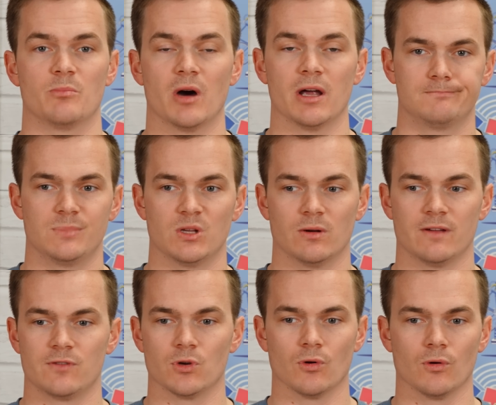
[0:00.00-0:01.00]
but you know,
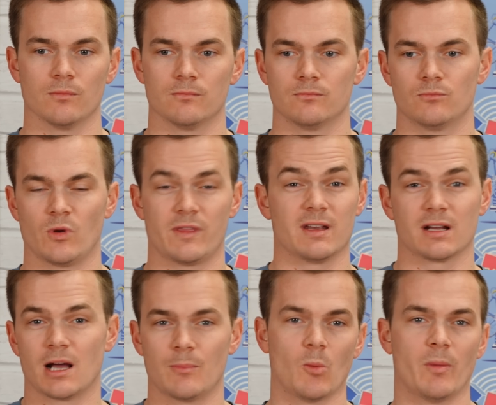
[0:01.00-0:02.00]
if you're within a
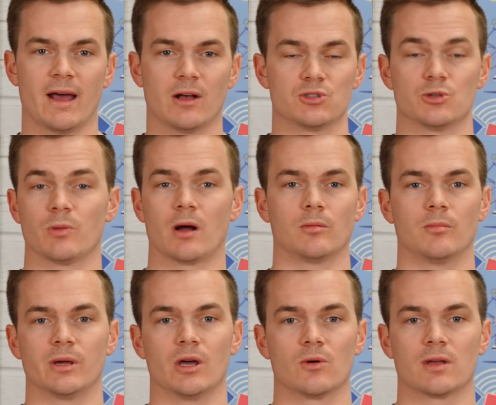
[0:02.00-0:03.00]
couple pounds, you're
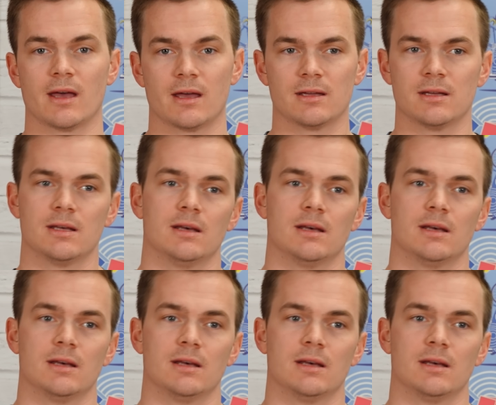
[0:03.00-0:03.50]
probably okay.